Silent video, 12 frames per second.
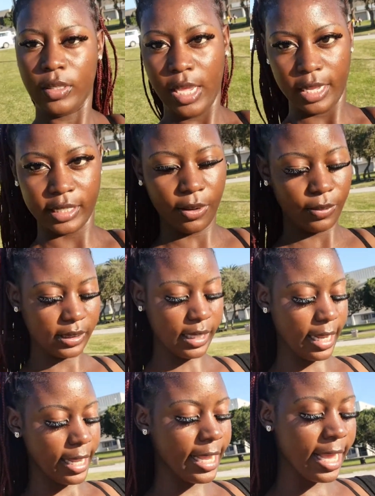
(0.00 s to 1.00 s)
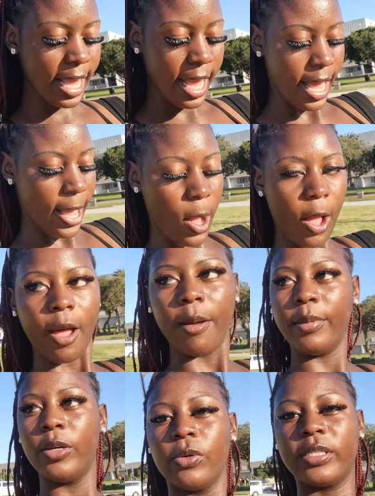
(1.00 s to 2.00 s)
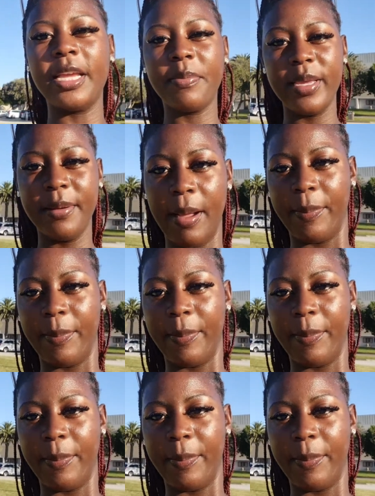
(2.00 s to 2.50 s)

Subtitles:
Okay, as I was saying, it will take me